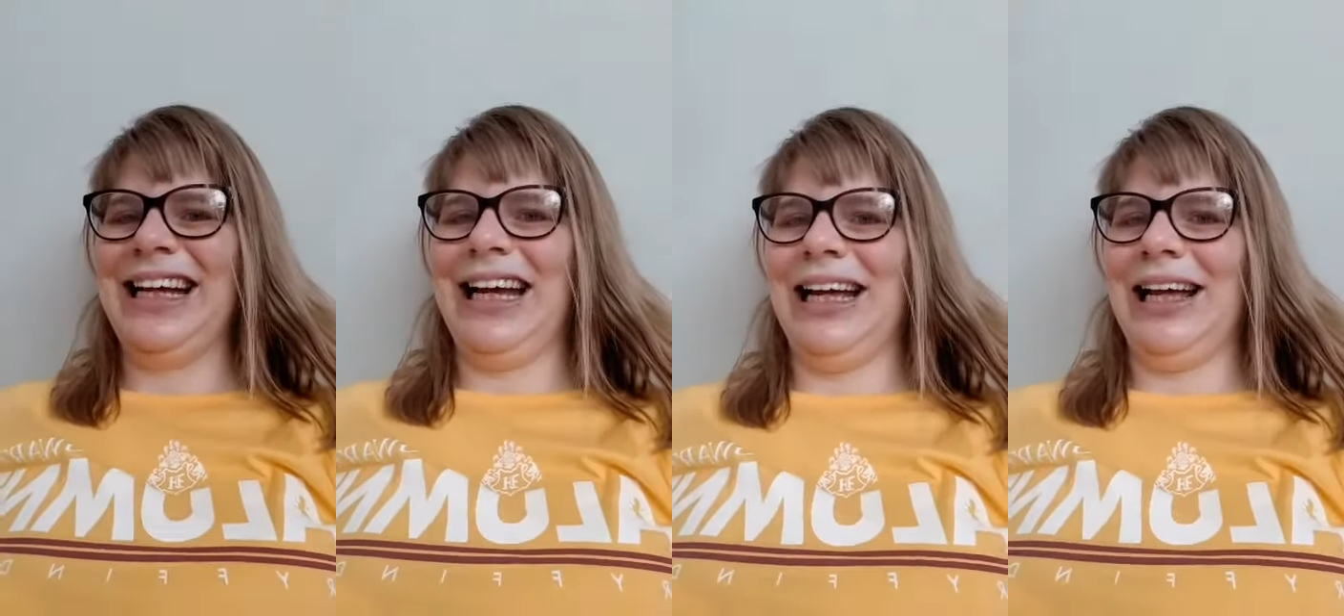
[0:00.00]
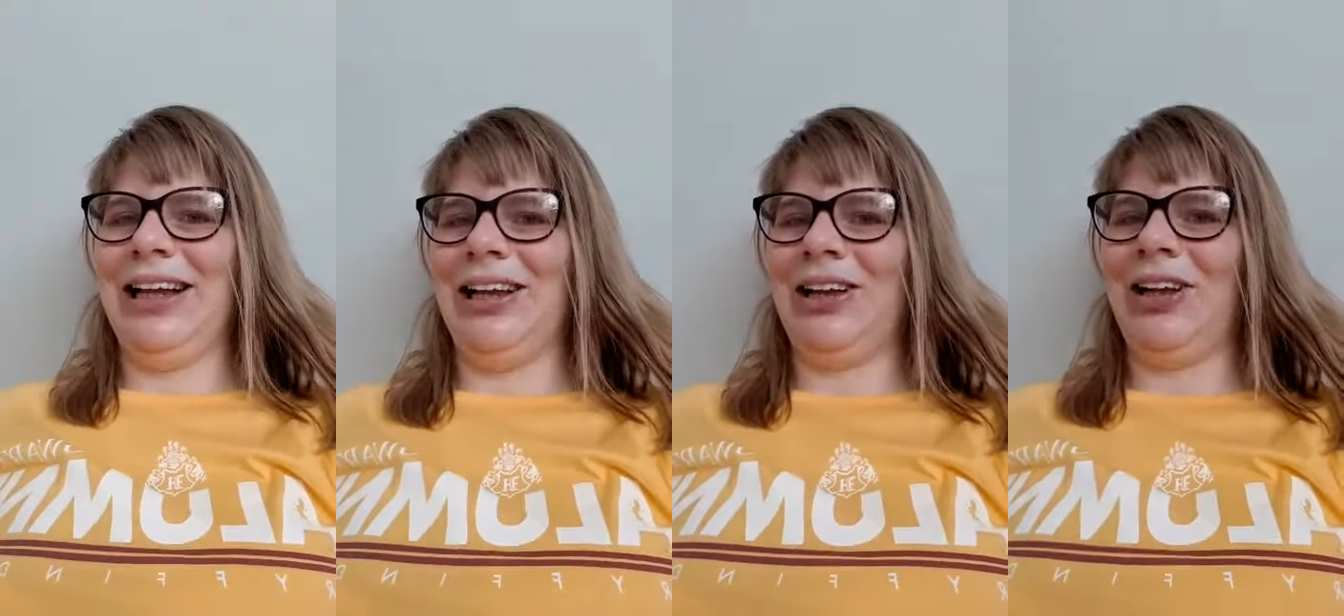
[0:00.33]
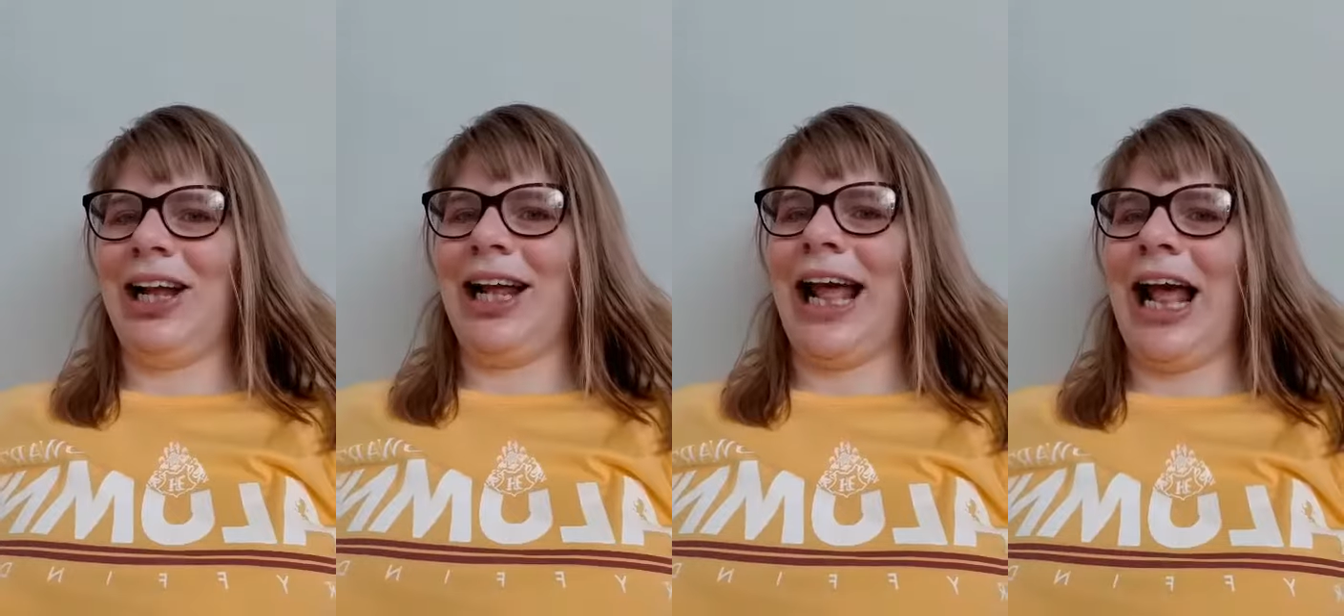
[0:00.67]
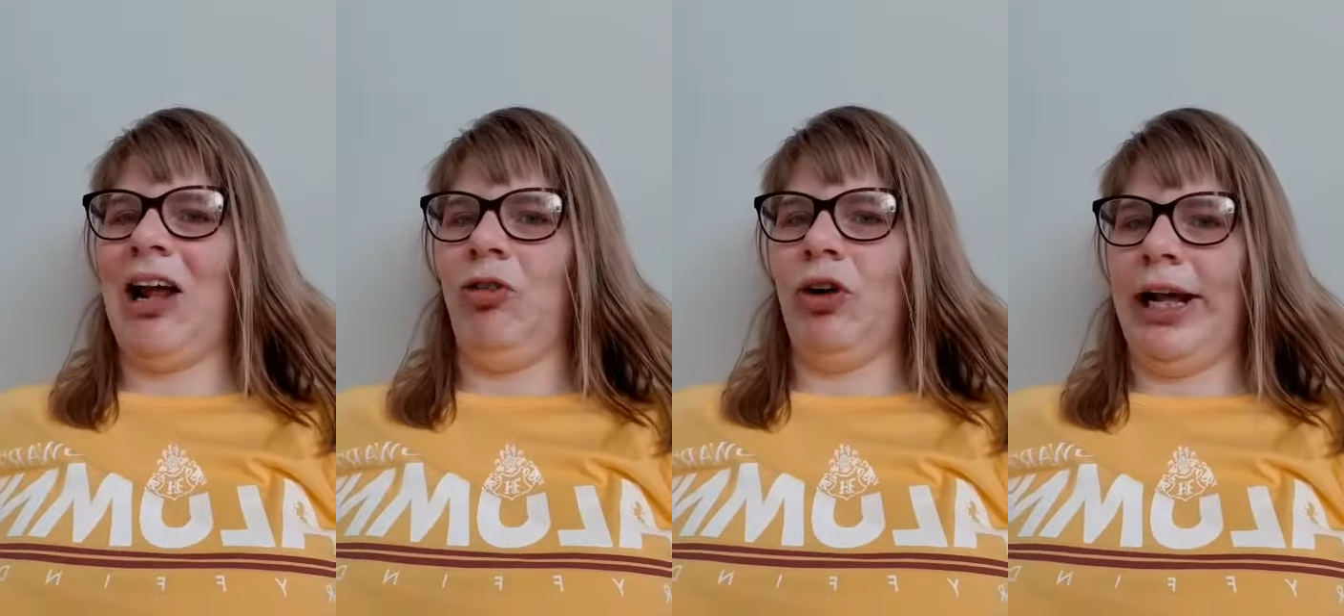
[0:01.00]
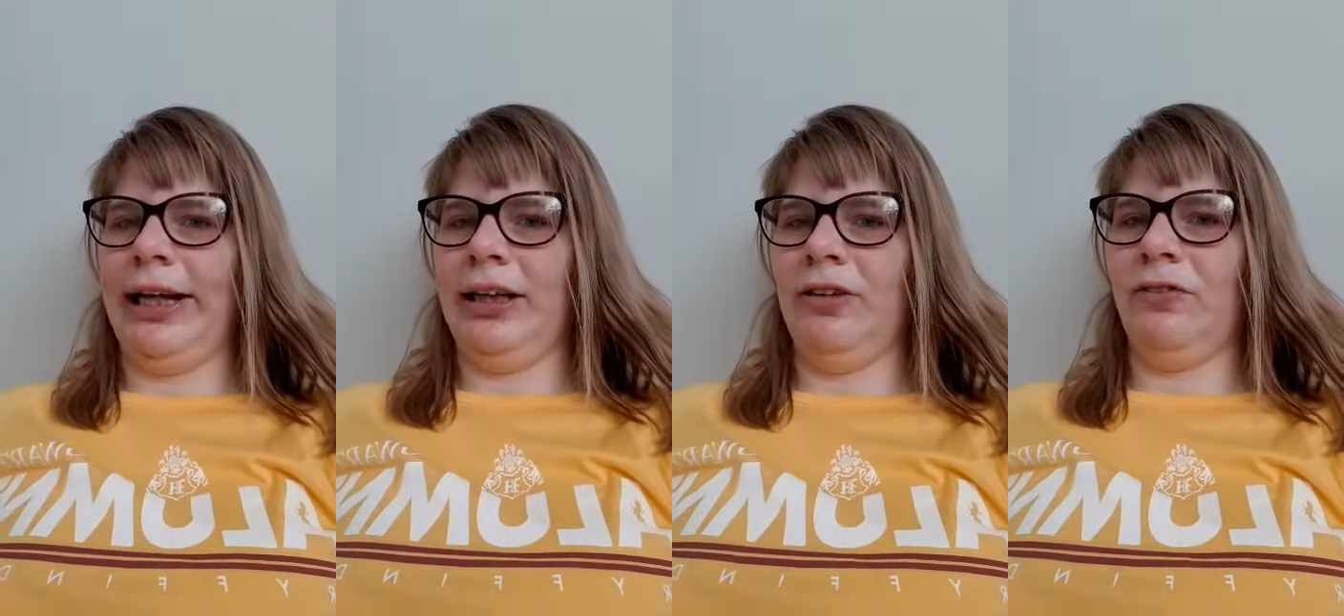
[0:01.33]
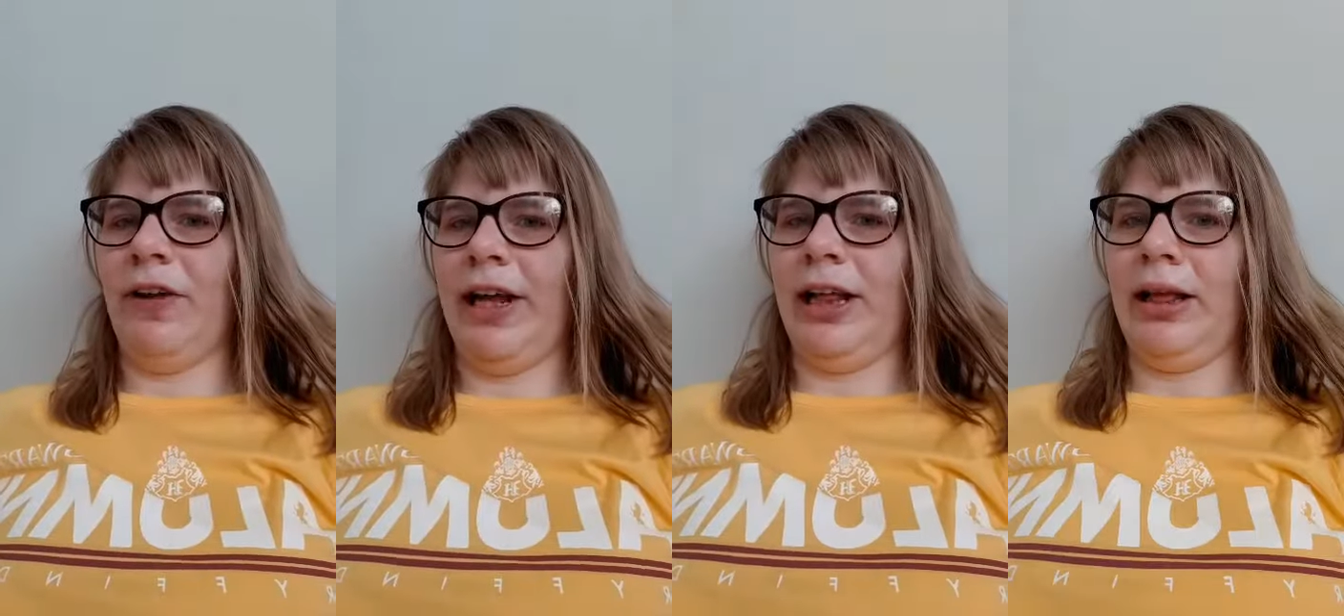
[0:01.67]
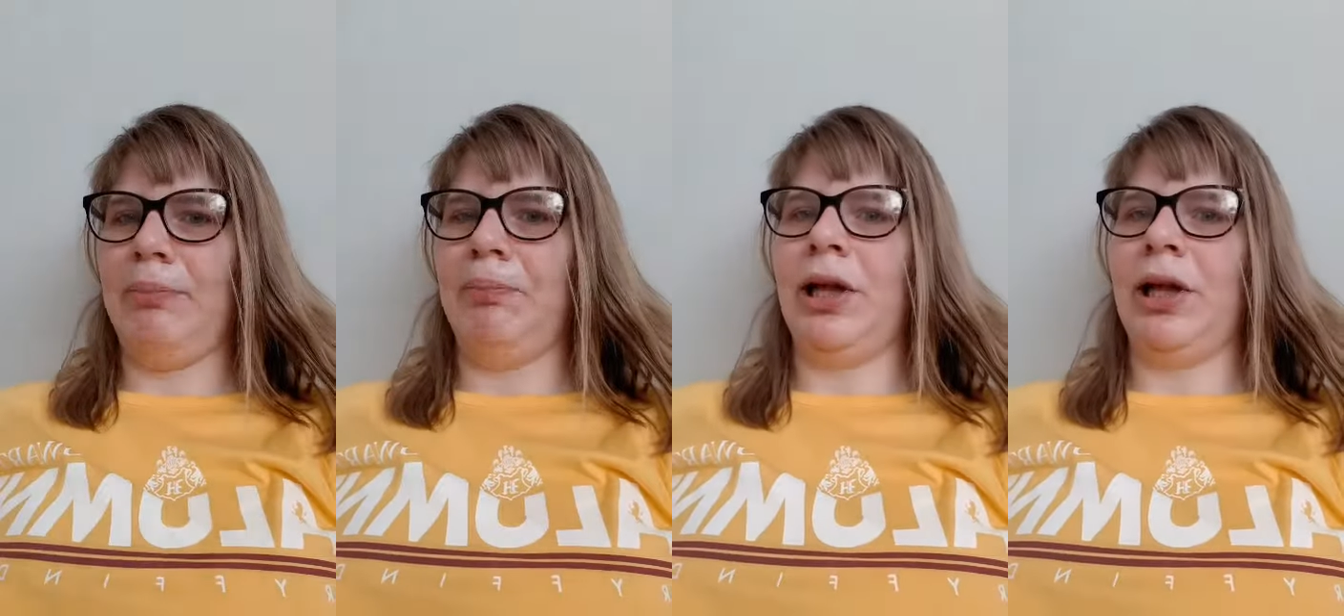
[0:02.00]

And I look kind of red in the face,